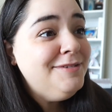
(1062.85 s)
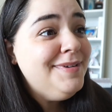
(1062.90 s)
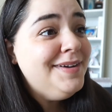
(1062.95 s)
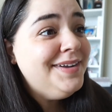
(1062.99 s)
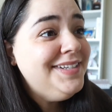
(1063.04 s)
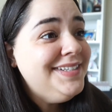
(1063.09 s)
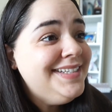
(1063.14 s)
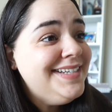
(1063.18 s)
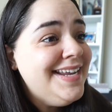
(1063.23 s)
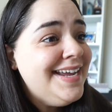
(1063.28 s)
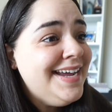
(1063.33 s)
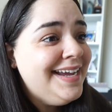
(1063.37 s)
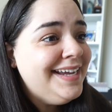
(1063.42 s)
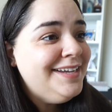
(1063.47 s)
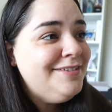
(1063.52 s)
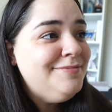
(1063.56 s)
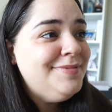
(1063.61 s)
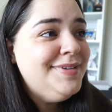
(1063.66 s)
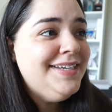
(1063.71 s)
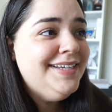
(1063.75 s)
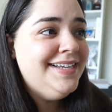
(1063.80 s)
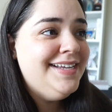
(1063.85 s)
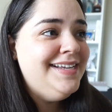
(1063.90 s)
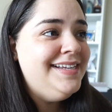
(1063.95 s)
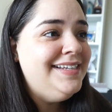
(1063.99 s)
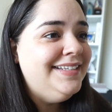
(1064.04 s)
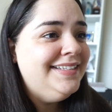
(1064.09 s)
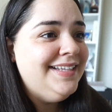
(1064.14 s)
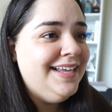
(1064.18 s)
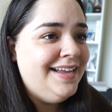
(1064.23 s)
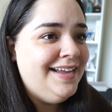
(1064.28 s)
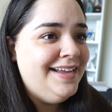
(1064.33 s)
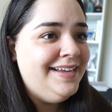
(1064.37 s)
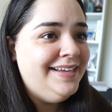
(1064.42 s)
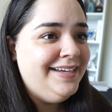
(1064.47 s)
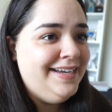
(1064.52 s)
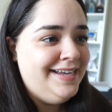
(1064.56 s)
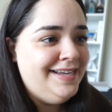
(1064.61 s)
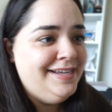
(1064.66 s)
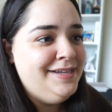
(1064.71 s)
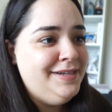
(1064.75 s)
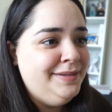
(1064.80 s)
about it today because I
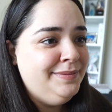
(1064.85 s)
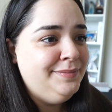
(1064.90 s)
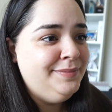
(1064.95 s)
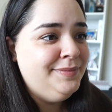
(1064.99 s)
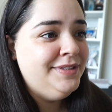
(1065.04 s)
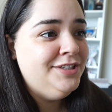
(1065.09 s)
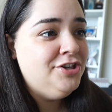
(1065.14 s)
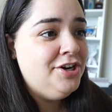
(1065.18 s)
am